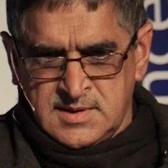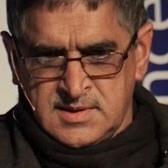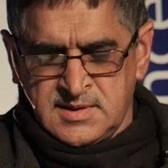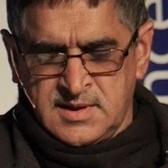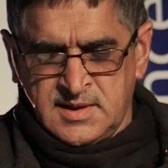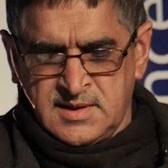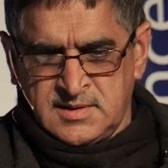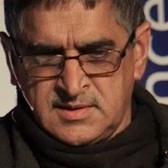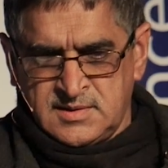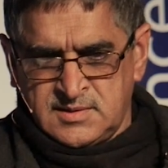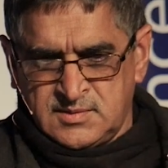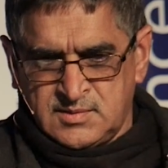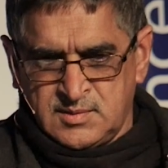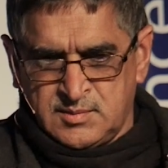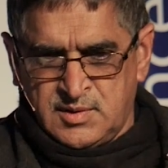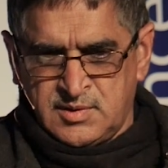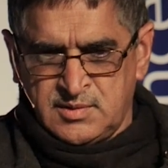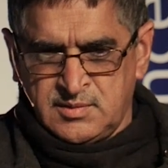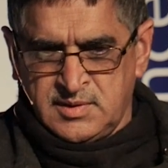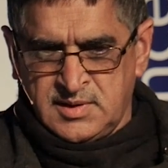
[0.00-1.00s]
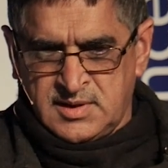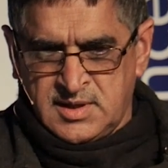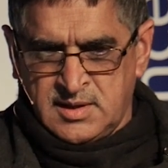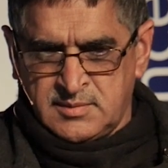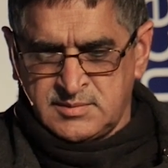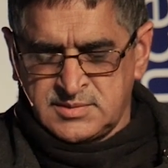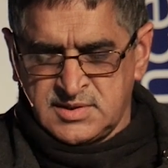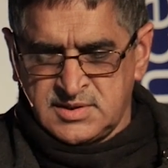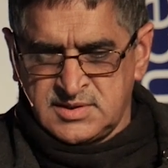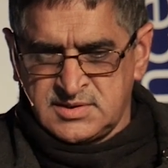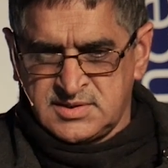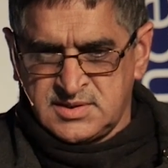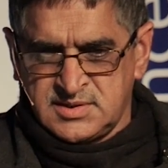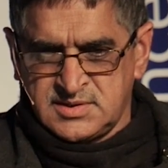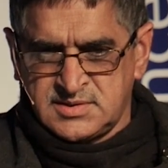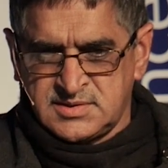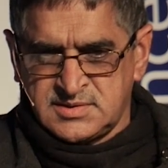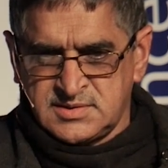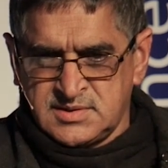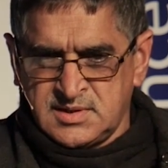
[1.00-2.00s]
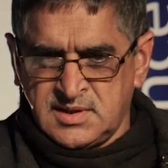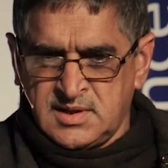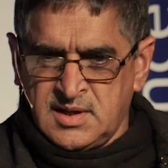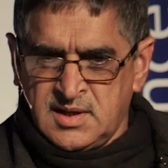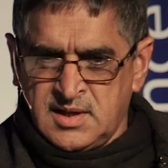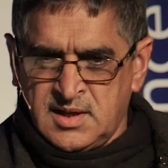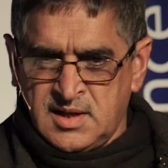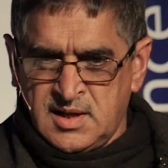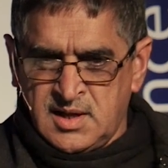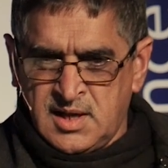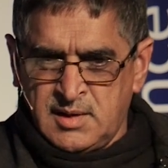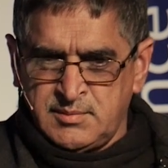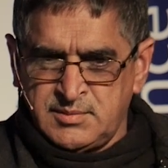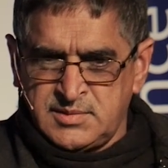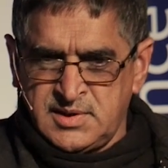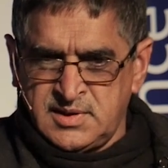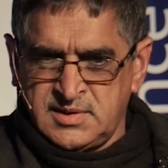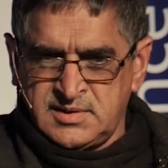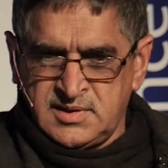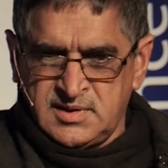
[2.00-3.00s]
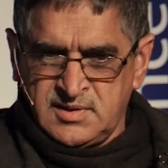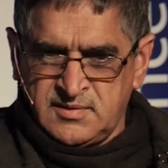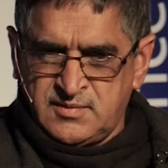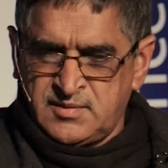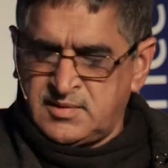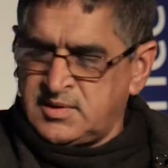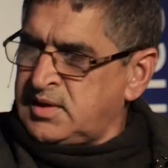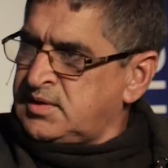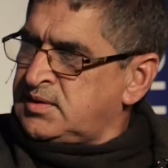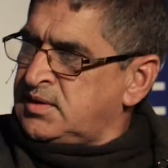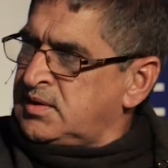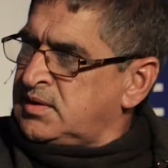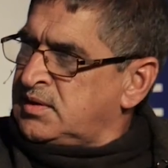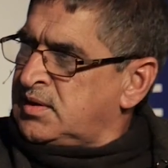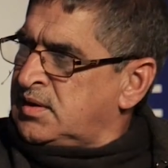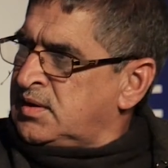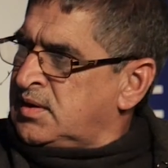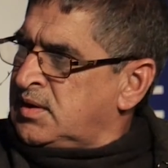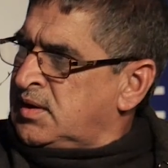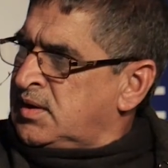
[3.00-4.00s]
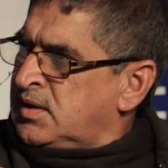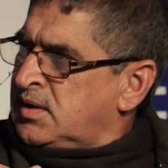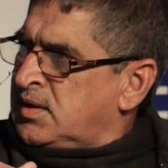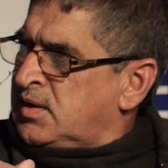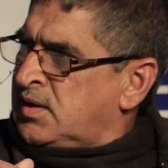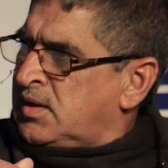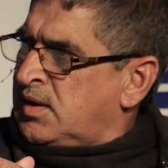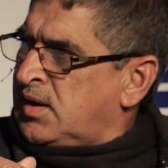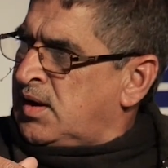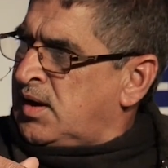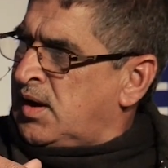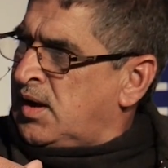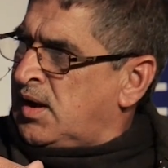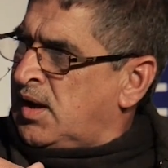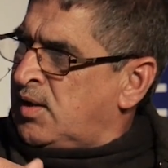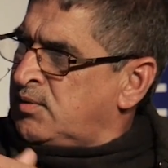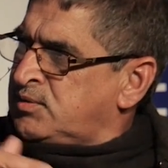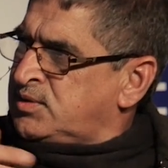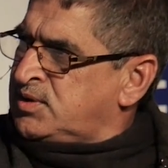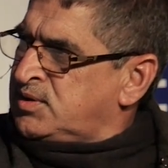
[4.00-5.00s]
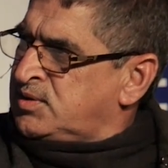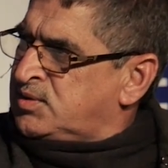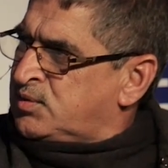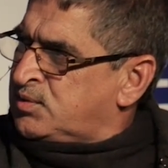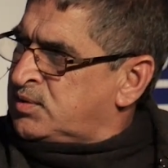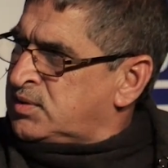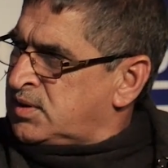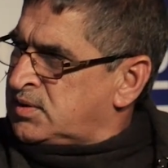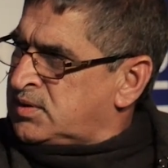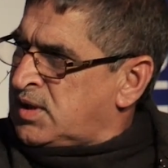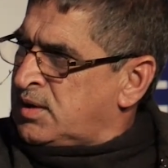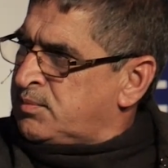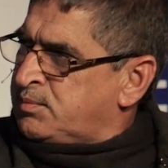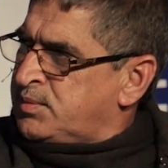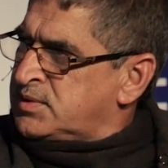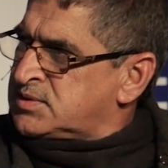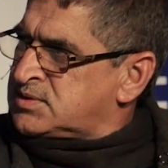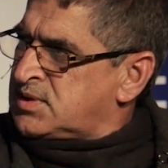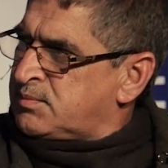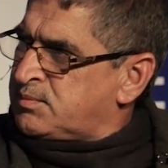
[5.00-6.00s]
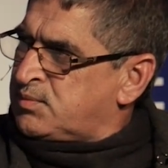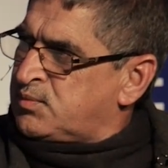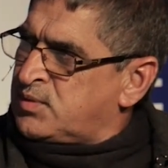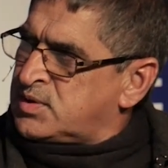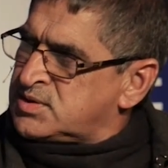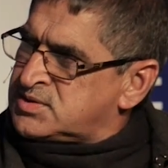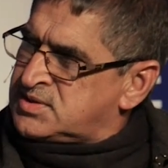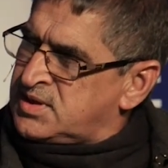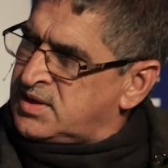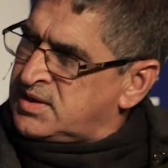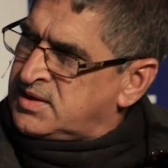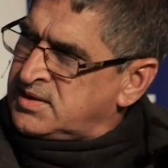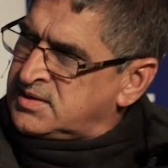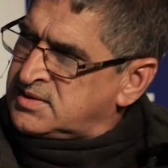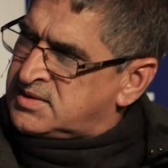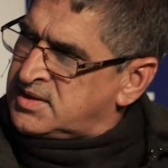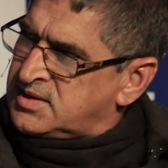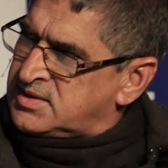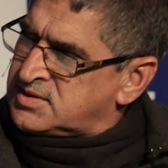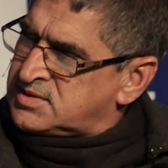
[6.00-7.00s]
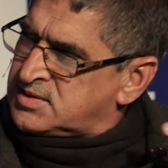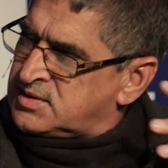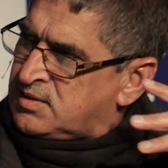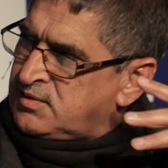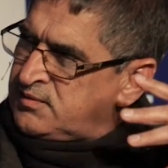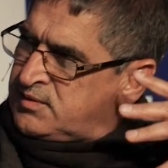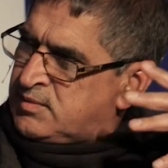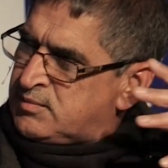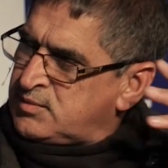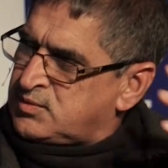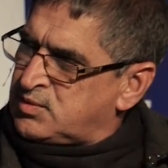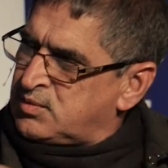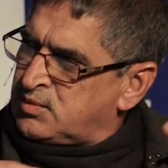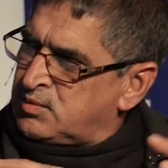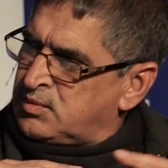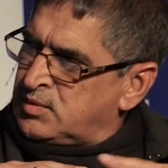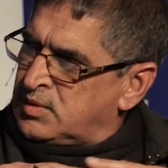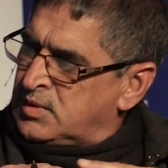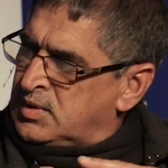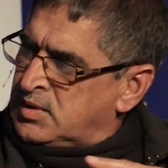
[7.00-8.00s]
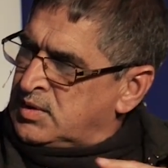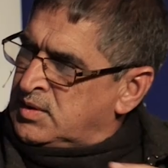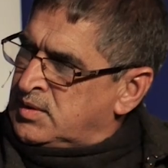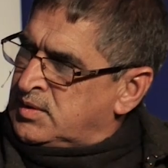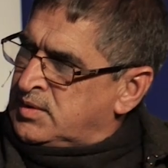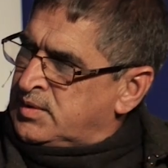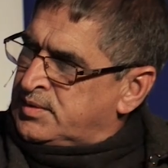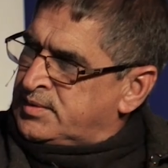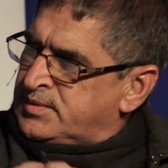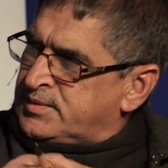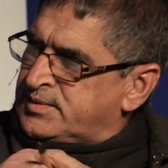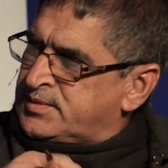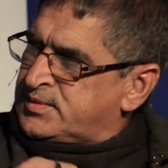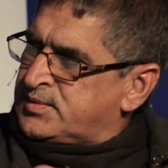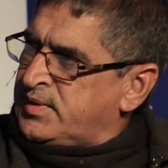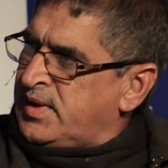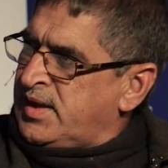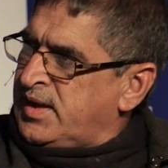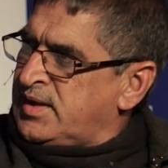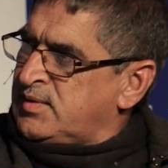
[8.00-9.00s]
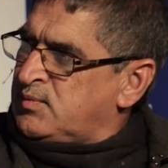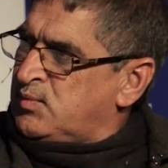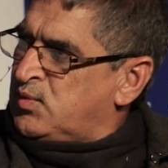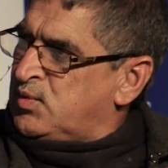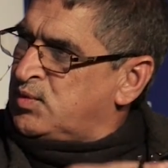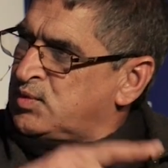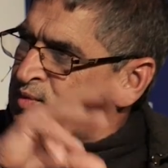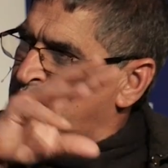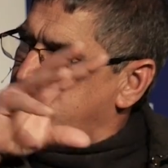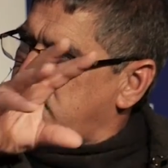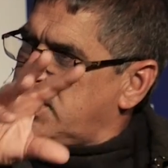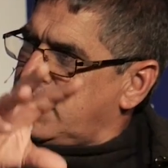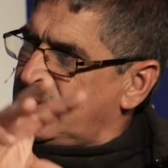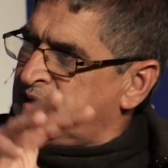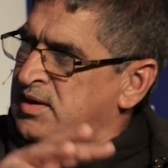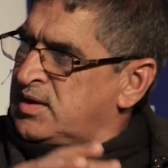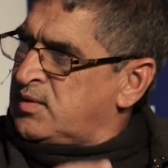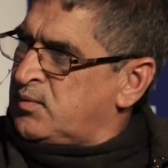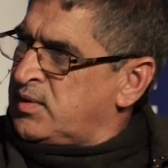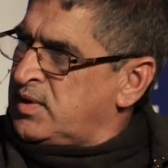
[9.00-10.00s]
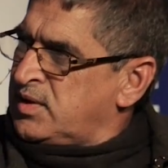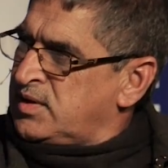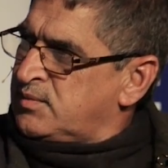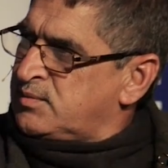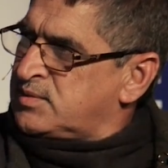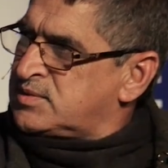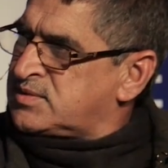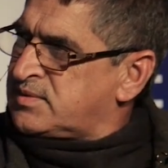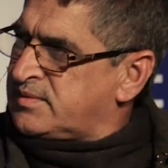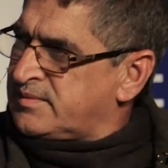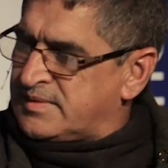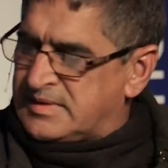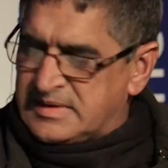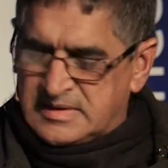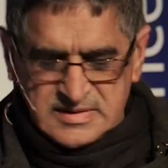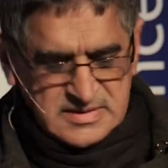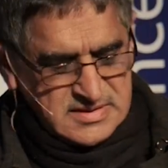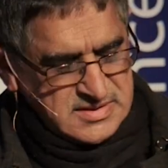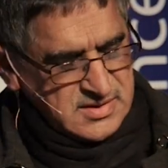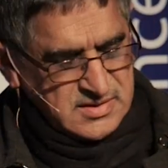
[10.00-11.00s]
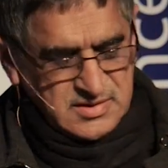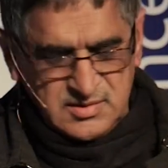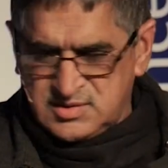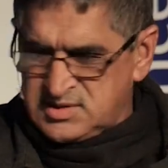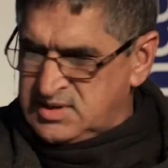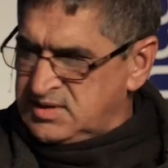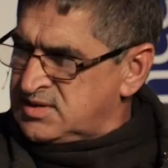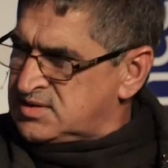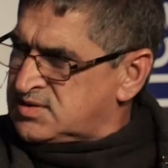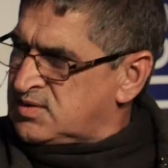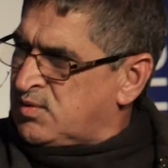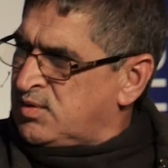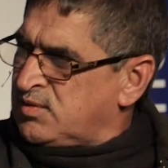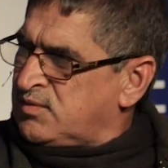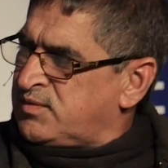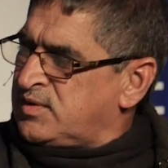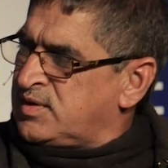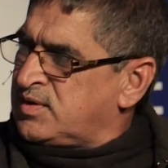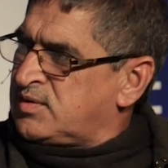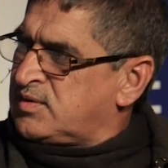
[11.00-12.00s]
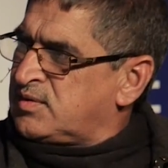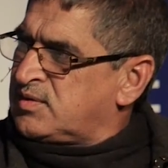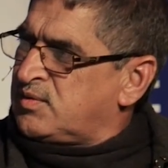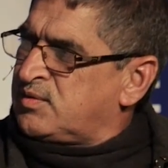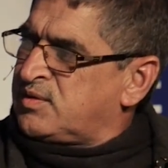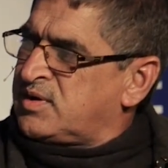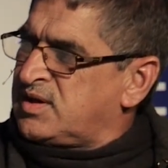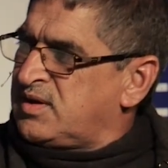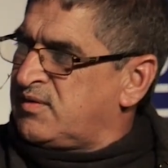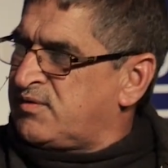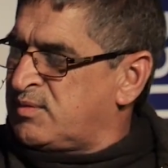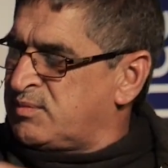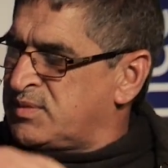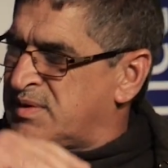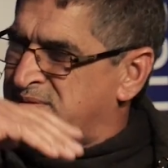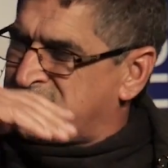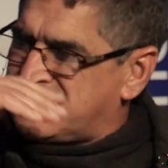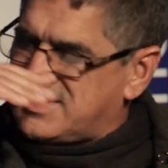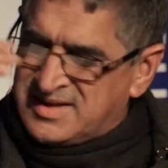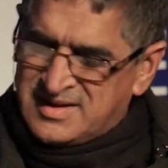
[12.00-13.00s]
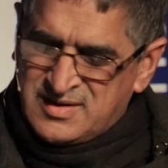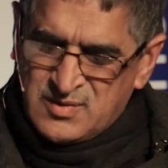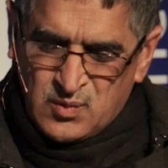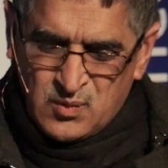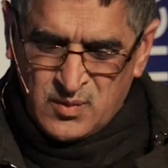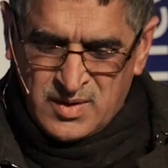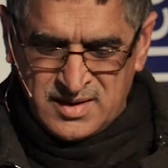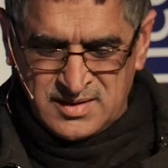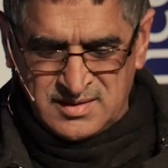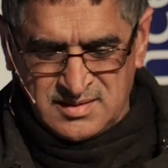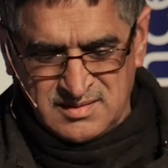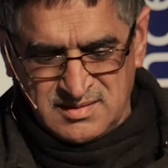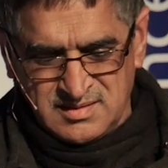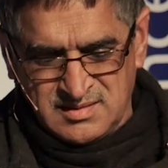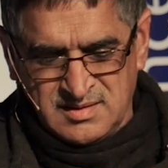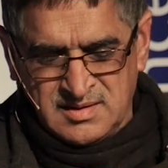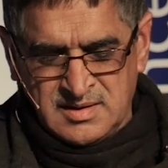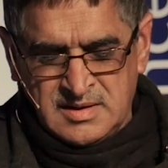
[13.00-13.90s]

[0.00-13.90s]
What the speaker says: Then tomorrow he comes and he says, I'm tendering for that area. How did he draw that IPS up? Was there intention of him to add more to the area where he was? You see, there's a conflict already from the day one.